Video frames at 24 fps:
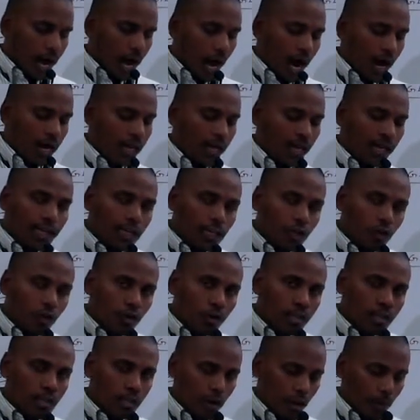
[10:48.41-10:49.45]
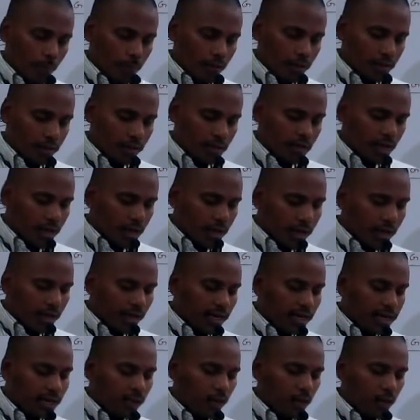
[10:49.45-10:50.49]
And including stoppages, it
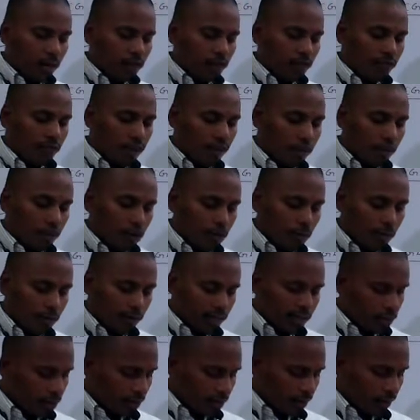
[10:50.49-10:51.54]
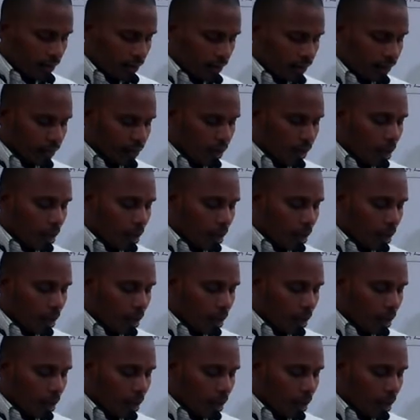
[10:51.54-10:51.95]
is 45 kilometers per hour.